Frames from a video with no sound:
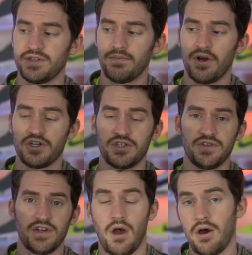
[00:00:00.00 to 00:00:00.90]

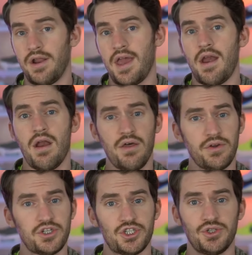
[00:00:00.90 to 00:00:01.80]
impressions on
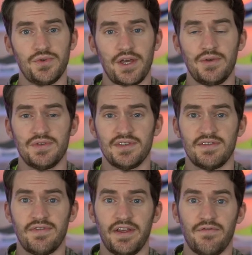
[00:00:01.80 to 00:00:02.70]
another shoe that uses
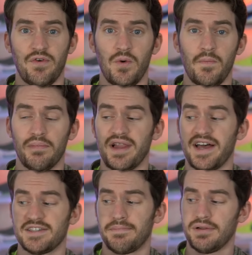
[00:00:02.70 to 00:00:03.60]
Flight Foam
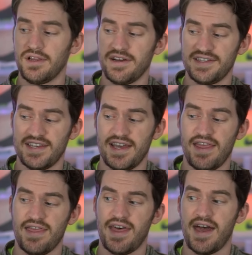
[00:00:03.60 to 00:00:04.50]
Blast Plus,
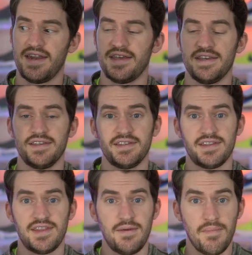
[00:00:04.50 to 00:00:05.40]
and that
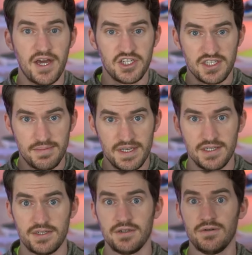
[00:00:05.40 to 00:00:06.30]
is the Magic
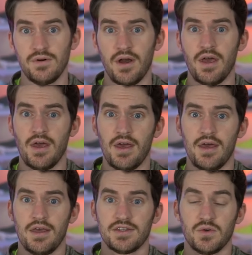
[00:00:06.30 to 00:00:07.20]
Speed 2.
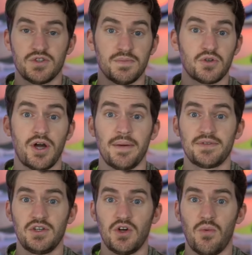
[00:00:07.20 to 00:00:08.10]
So subscribe
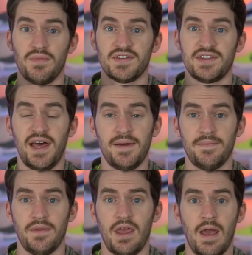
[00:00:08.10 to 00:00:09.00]
so you don't miss
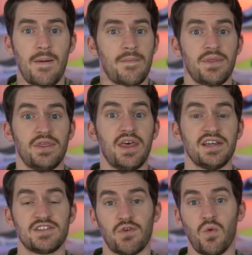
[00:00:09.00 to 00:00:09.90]
that.
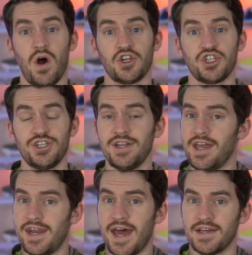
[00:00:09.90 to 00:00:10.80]
Thanks for watching,
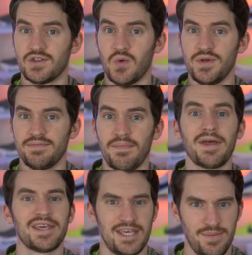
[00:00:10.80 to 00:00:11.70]
and as always,
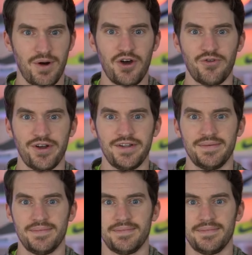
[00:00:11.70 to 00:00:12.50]
keep on running.